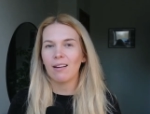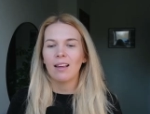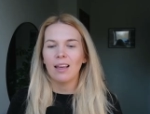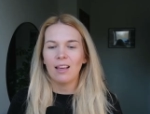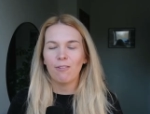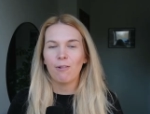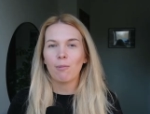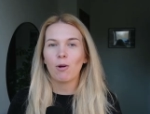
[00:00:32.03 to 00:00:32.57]

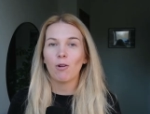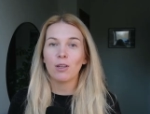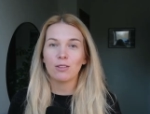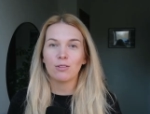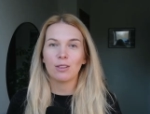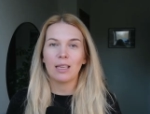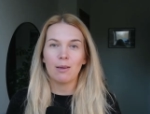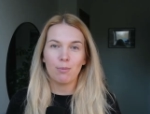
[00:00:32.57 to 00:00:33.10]
if I'm going
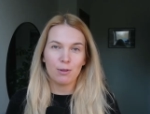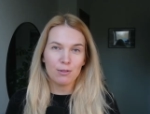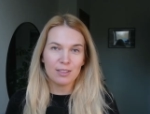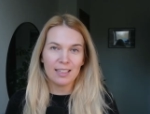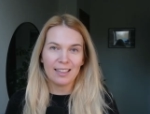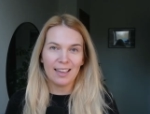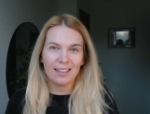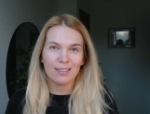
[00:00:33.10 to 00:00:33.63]
to keep
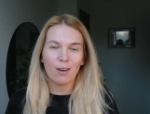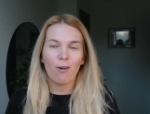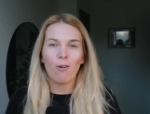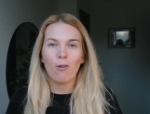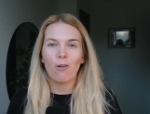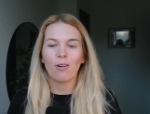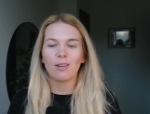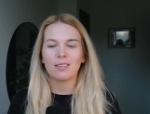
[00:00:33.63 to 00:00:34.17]
using it
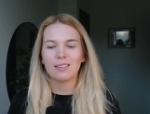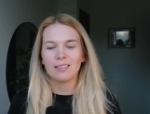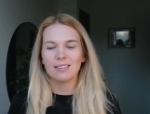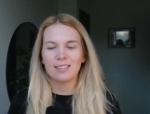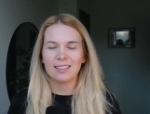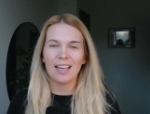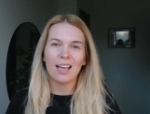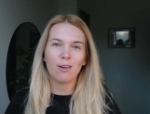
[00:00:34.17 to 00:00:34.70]
or
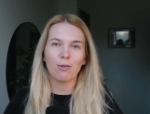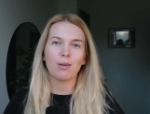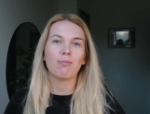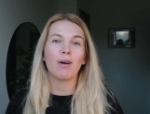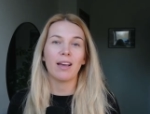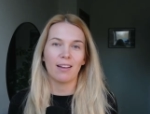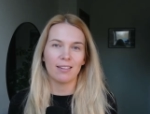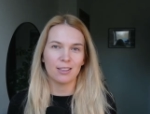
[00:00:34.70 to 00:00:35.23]
staying with
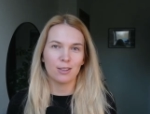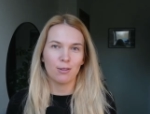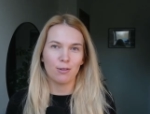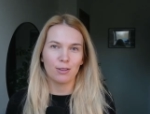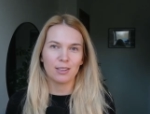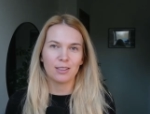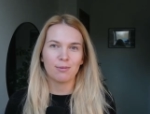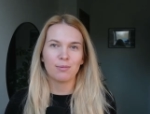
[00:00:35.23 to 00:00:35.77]
my other
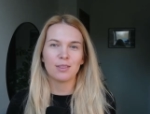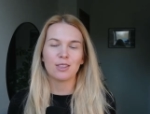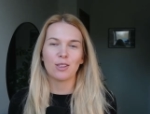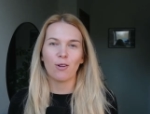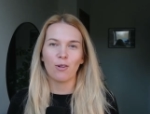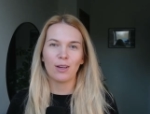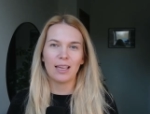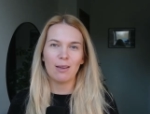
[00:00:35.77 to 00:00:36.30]
tools.
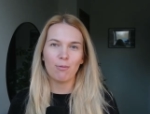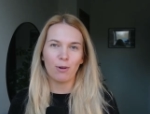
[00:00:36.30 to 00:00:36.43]
So keep